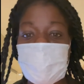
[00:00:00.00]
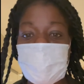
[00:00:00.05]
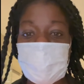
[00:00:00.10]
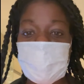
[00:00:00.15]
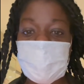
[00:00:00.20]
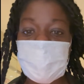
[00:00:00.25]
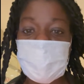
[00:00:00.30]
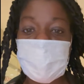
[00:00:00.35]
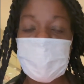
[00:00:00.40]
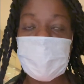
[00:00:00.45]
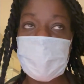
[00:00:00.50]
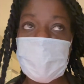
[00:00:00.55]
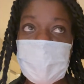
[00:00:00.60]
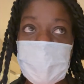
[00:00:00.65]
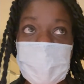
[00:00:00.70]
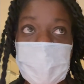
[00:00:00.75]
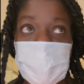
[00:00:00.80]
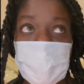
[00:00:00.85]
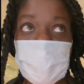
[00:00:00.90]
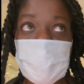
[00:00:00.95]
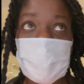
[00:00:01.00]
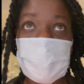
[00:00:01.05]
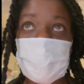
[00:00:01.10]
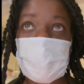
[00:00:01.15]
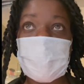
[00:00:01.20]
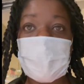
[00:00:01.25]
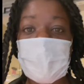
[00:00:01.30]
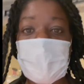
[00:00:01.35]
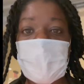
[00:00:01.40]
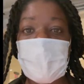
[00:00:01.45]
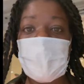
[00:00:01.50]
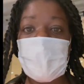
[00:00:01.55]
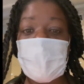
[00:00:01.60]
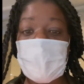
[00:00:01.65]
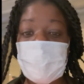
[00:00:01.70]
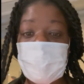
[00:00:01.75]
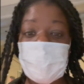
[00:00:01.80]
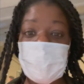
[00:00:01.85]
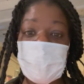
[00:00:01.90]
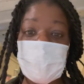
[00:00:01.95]
was very anxious,
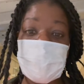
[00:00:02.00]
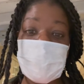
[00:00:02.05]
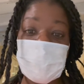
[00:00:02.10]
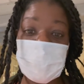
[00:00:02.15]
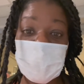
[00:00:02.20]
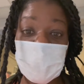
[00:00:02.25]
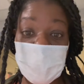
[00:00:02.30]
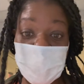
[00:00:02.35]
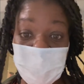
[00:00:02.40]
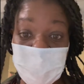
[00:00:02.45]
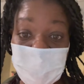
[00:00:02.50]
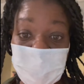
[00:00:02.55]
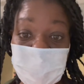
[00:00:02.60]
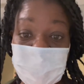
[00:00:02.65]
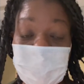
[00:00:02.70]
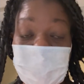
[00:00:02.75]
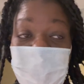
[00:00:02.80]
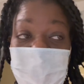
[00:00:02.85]
very scared,